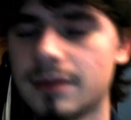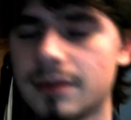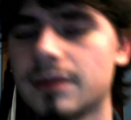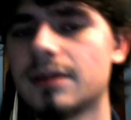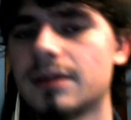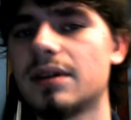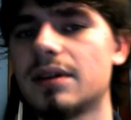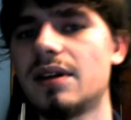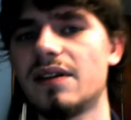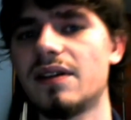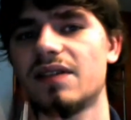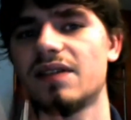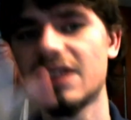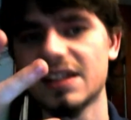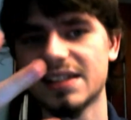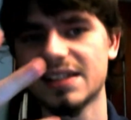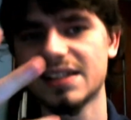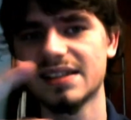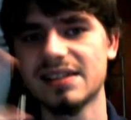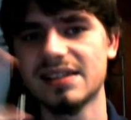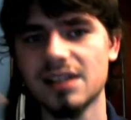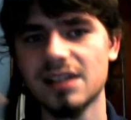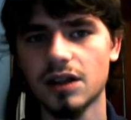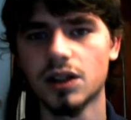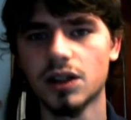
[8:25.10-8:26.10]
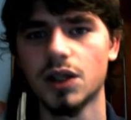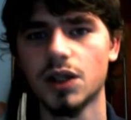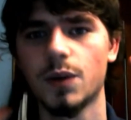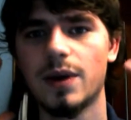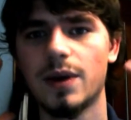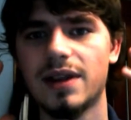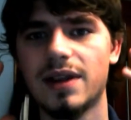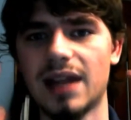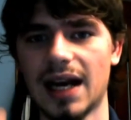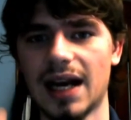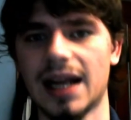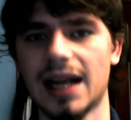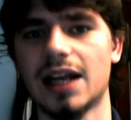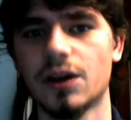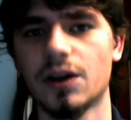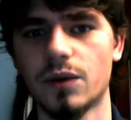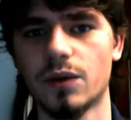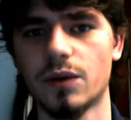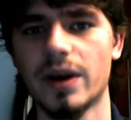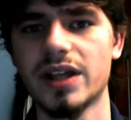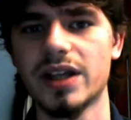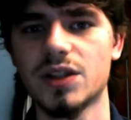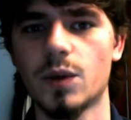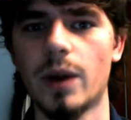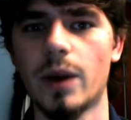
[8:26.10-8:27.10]
this is the only way that I can
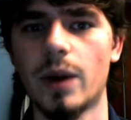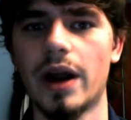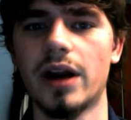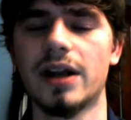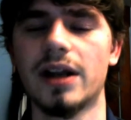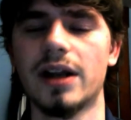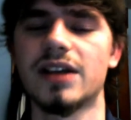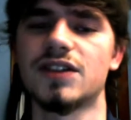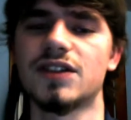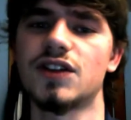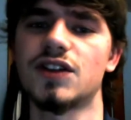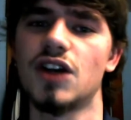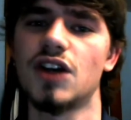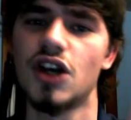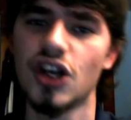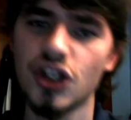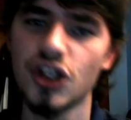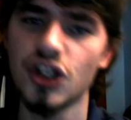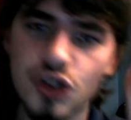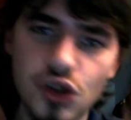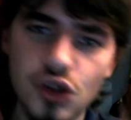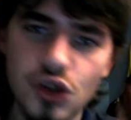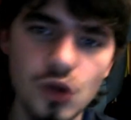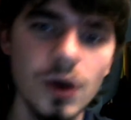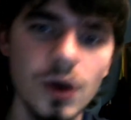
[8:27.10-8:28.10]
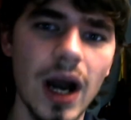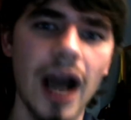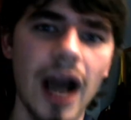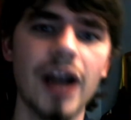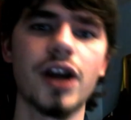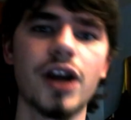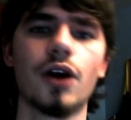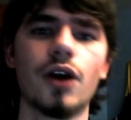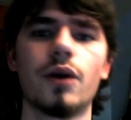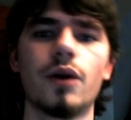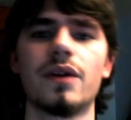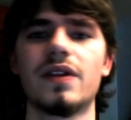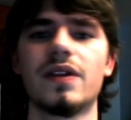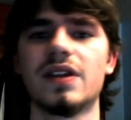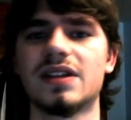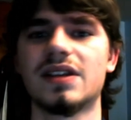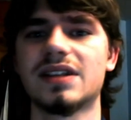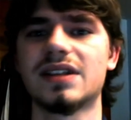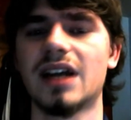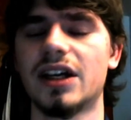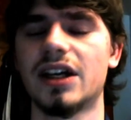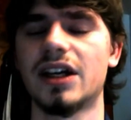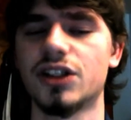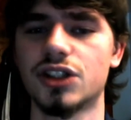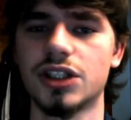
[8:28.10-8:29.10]
raise awareness. Do not go to this
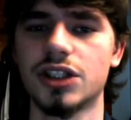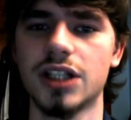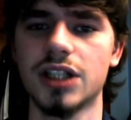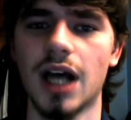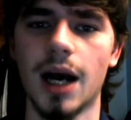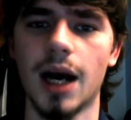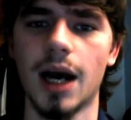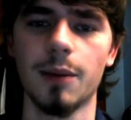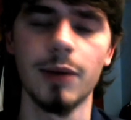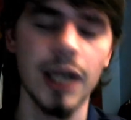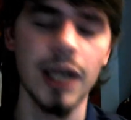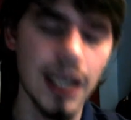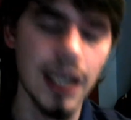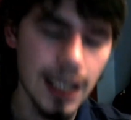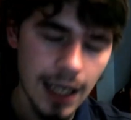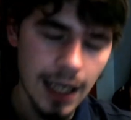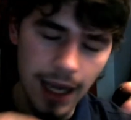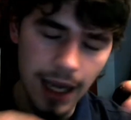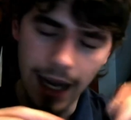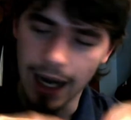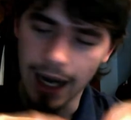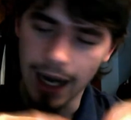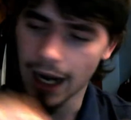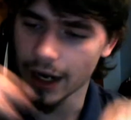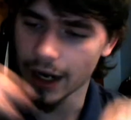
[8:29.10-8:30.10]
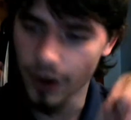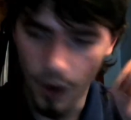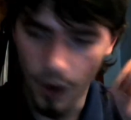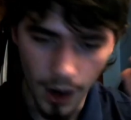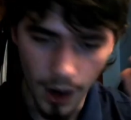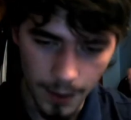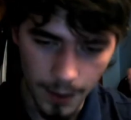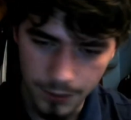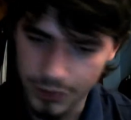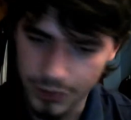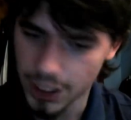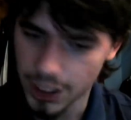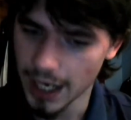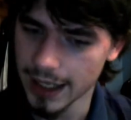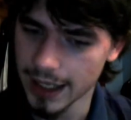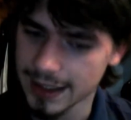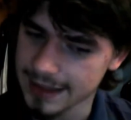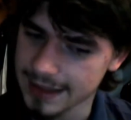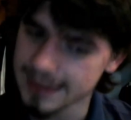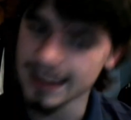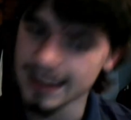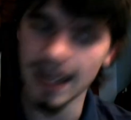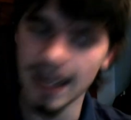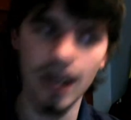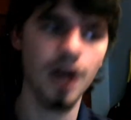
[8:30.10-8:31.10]
guy's shop. And I know I'm trying to
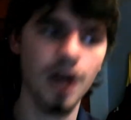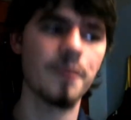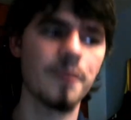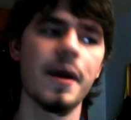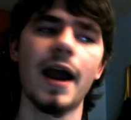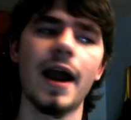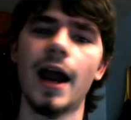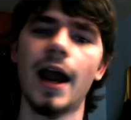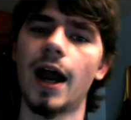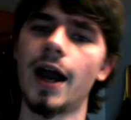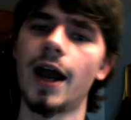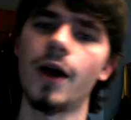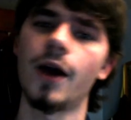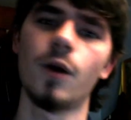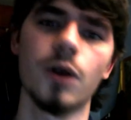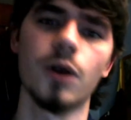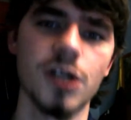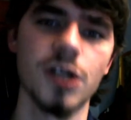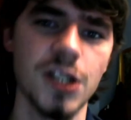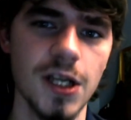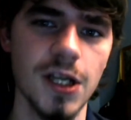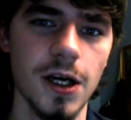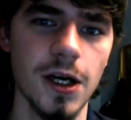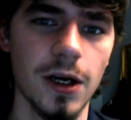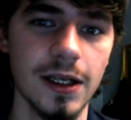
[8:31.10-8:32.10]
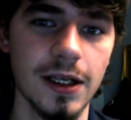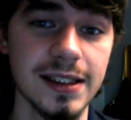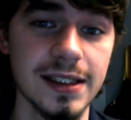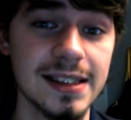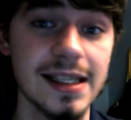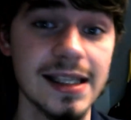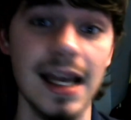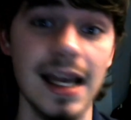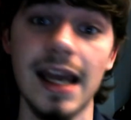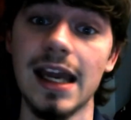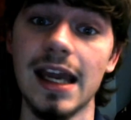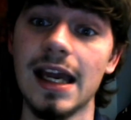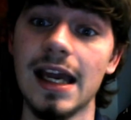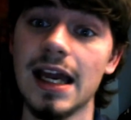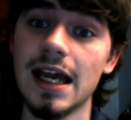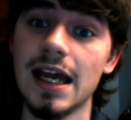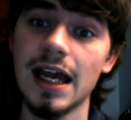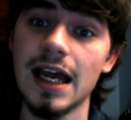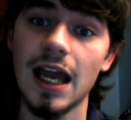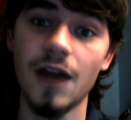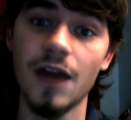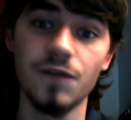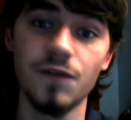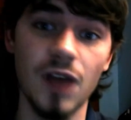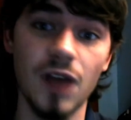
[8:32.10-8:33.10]
stand on my high horse here and say,
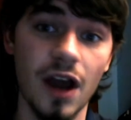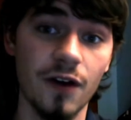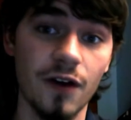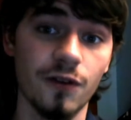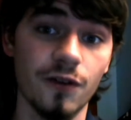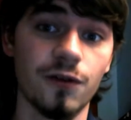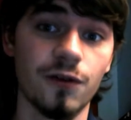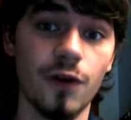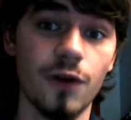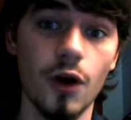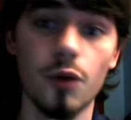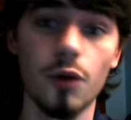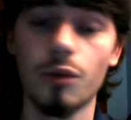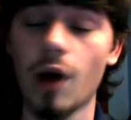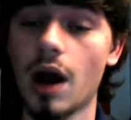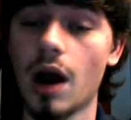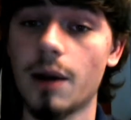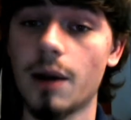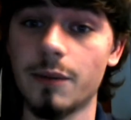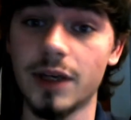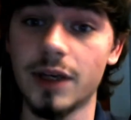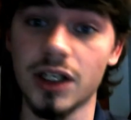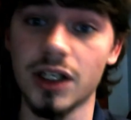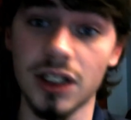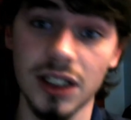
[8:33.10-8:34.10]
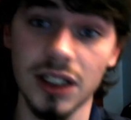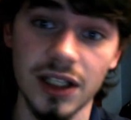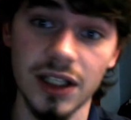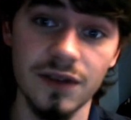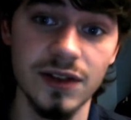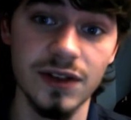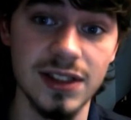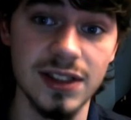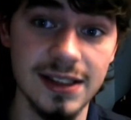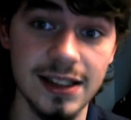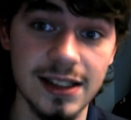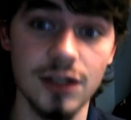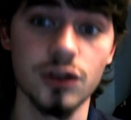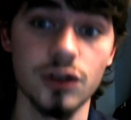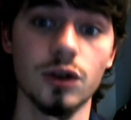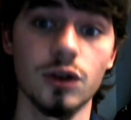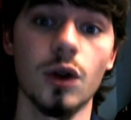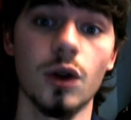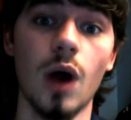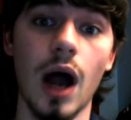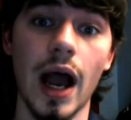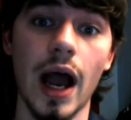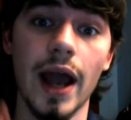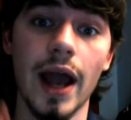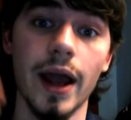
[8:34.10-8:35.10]
if you have a phone problem and you live in Central
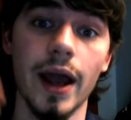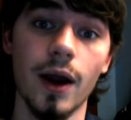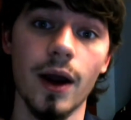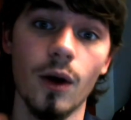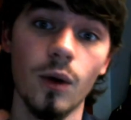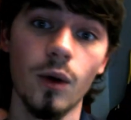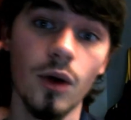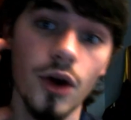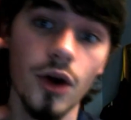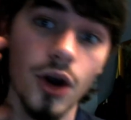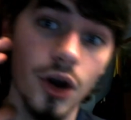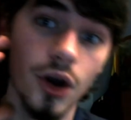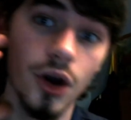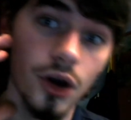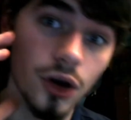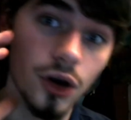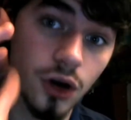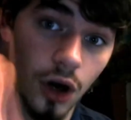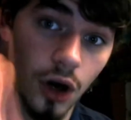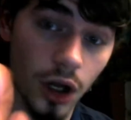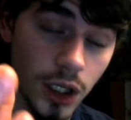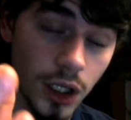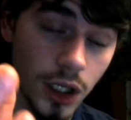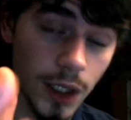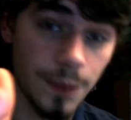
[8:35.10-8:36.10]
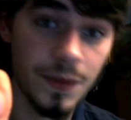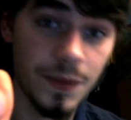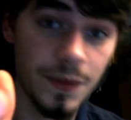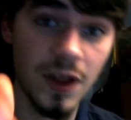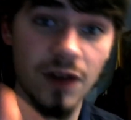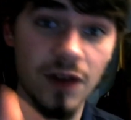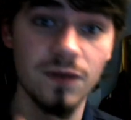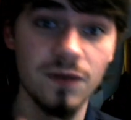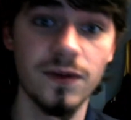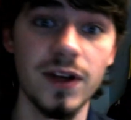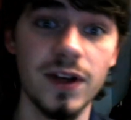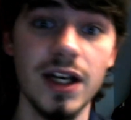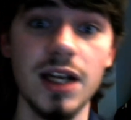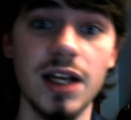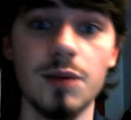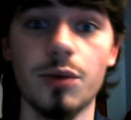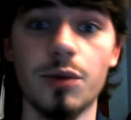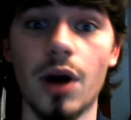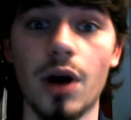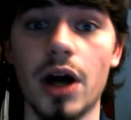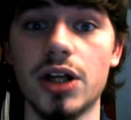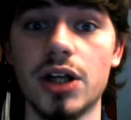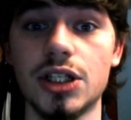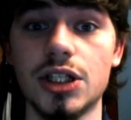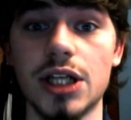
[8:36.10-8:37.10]
Ohio, call up the Infinity
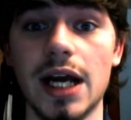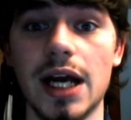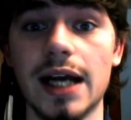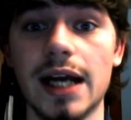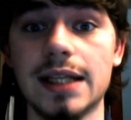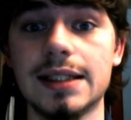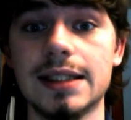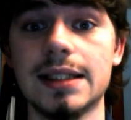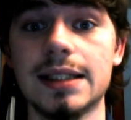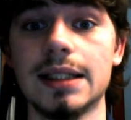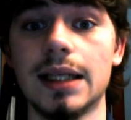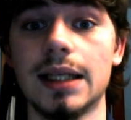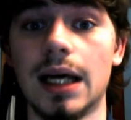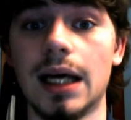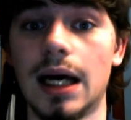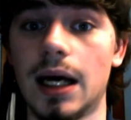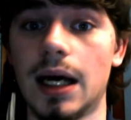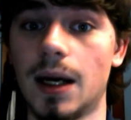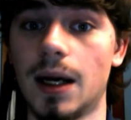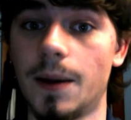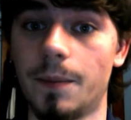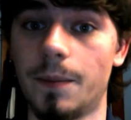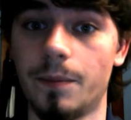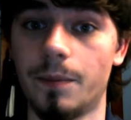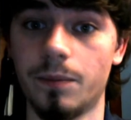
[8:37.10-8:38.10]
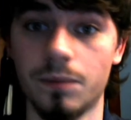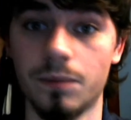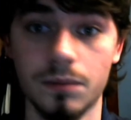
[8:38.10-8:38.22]
Project. Um,